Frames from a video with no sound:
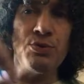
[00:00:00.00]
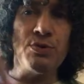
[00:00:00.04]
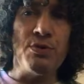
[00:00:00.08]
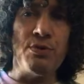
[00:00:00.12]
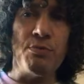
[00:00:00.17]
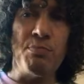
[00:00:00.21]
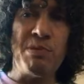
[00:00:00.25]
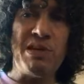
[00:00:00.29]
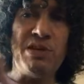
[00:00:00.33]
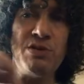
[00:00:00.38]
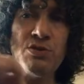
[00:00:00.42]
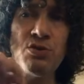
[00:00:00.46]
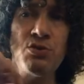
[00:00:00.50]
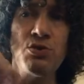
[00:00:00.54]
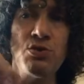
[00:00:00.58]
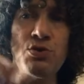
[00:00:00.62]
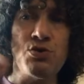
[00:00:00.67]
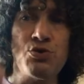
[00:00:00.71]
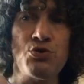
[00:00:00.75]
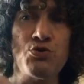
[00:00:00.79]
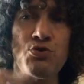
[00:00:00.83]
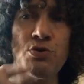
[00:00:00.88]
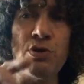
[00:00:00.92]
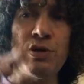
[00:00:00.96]
of the pieces of
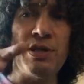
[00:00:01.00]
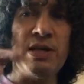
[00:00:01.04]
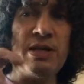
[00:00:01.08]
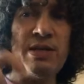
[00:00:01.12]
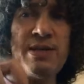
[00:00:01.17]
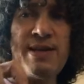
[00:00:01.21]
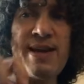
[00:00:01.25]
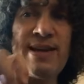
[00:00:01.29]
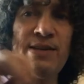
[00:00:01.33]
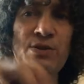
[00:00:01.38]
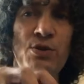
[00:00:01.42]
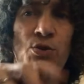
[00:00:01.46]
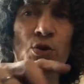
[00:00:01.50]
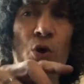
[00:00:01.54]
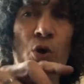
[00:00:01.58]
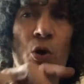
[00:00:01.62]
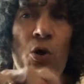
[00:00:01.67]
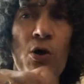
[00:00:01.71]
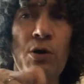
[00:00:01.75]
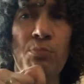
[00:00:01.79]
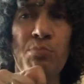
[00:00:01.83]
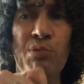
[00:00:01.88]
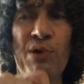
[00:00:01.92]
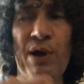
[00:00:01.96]
straw. They take the
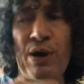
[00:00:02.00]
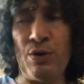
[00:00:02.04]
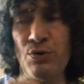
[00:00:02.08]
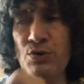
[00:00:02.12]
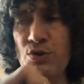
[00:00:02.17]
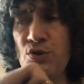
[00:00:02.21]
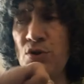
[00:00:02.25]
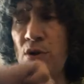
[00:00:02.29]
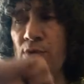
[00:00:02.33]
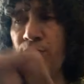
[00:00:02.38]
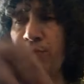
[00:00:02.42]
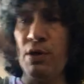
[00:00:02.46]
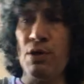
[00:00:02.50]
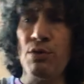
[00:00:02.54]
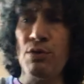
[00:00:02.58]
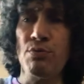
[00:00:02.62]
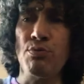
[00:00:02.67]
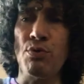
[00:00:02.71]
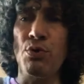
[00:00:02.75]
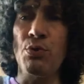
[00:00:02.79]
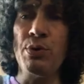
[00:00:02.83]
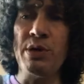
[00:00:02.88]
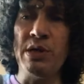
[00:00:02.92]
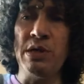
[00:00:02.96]
dark brown stuff, they
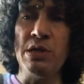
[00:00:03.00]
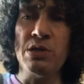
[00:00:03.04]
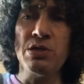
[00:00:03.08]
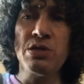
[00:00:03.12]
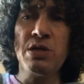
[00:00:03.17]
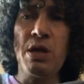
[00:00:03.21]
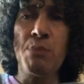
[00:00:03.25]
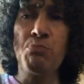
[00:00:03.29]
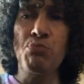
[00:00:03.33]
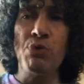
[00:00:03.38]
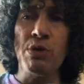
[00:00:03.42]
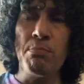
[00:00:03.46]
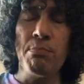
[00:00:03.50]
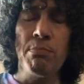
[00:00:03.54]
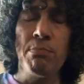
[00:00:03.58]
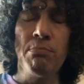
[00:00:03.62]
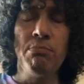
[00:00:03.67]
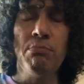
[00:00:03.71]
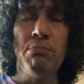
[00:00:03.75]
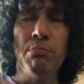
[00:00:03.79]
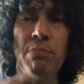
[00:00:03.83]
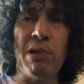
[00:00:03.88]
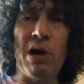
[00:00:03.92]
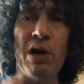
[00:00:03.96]
throw it in a separate
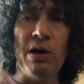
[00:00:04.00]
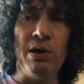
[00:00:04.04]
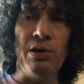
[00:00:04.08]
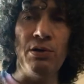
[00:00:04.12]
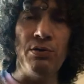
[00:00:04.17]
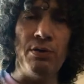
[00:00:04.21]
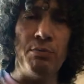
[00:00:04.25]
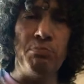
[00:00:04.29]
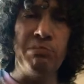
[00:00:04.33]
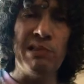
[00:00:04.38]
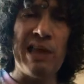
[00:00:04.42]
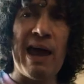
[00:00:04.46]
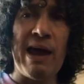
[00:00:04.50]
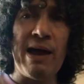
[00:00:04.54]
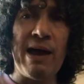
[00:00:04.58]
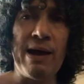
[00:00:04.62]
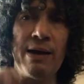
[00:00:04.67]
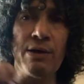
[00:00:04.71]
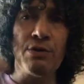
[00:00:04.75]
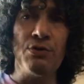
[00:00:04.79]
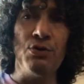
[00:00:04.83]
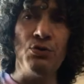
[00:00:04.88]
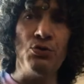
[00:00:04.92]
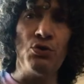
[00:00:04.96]
pile, the
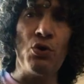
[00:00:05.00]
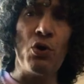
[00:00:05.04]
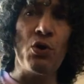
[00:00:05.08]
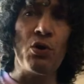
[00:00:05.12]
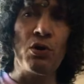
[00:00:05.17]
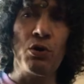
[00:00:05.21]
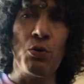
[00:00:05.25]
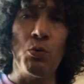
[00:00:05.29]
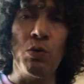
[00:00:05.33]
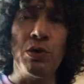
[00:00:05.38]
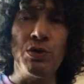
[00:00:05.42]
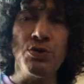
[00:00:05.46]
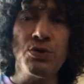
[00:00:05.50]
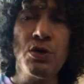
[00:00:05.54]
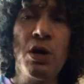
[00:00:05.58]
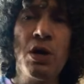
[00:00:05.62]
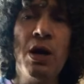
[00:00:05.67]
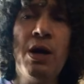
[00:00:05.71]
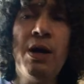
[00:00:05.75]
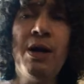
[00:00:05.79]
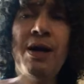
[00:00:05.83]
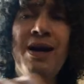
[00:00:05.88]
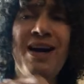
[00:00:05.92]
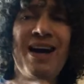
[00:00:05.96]
black, the dark ones,
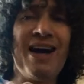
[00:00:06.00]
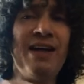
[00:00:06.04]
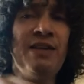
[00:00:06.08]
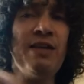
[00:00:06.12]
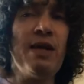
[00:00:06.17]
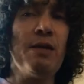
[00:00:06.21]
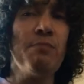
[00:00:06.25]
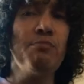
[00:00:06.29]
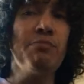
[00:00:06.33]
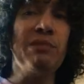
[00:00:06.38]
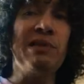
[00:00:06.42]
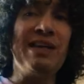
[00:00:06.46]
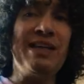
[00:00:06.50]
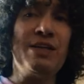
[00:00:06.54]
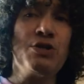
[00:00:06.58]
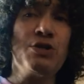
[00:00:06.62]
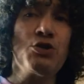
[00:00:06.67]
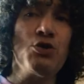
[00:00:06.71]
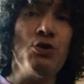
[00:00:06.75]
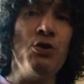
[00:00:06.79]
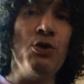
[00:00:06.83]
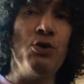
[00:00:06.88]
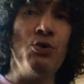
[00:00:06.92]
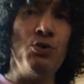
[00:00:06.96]
and they bleach
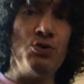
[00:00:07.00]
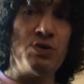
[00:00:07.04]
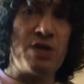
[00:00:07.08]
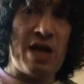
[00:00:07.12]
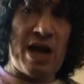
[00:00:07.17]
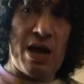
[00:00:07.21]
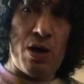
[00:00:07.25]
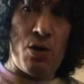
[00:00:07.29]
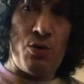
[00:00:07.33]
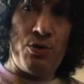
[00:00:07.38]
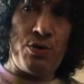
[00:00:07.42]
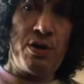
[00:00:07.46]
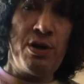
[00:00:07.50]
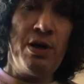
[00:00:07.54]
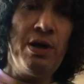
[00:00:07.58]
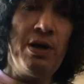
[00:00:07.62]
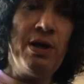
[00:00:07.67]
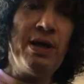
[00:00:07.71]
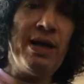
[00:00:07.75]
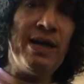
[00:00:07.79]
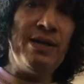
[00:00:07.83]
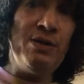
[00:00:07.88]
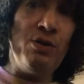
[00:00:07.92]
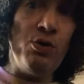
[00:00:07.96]
those out,
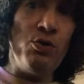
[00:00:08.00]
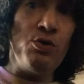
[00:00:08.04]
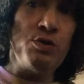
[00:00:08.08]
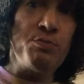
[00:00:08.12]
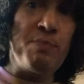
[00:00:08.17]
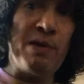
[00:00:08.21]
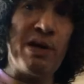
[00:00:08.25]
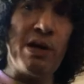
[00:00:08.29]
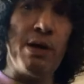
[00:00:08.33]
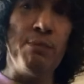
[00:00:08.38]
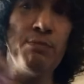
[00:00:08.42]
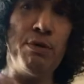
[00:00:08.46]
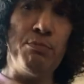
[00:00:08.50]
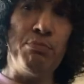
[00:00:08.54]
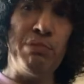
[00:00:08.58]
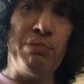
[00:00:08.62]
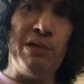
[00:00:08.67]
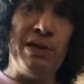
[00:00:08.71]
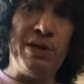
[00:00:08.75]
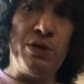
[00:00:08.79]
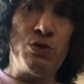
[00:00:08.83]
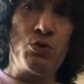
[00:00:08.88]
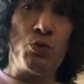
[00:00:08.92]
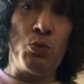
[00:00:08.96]
and those become the
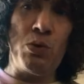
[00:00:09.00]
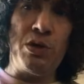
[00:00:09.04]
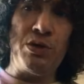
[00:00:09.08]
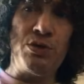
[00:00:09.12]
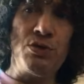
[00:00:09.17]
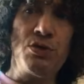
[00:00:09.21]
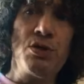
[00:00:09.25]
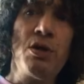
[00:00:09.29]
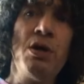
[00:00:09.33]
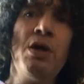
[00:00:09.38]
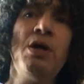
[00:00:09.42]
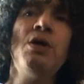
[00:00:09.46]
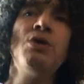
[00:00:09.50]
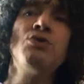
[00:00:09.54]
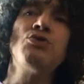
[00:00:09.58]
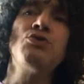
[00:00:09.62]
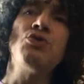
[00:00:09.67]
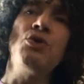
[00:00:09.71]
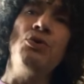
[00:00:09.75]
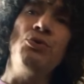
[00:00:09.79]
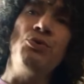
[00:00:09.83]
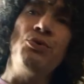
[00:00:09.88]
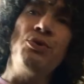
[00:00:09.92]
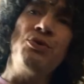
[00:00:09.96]
bleach ones.
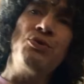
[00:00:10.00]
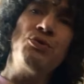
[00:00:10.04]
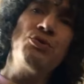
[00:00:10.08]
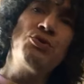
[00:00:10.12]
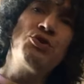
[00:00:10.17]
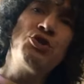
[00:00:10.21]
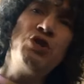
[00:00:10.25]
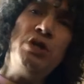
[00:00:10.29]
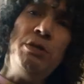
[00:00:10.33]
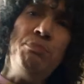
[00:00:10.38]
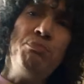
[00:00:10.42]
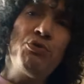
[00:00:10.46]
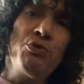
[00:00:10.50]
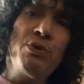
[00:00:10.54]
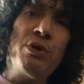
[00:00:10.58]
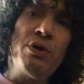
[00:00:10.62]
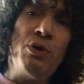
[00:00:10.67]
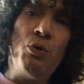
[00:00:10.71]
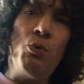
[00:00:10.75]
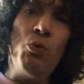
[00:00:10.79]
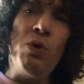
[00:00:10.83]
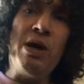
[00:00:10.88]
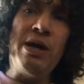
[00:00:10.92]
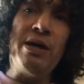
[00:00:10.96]
So they're cheaper in a
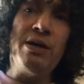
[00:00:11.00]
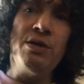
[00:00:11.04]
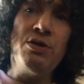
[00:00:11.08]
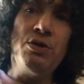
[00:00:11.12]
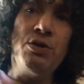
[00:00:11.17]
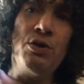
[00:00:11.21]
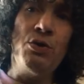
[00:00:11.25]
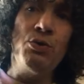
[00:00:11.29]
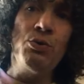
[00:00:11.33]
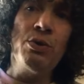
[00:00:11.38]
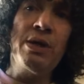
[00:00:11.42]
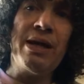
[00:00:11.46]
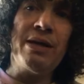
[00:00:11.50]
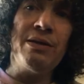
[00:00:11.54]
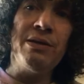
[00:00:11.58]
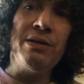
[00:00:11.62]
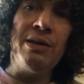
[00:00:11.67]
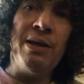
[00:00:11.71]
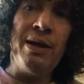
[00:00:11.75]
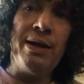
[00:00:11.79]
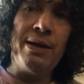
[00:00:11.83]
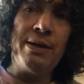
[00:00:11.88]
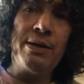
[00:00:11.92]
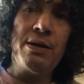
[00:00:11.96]
way. You don't get
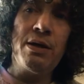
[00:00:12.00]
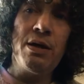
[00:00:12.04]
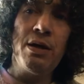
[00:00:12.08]
like,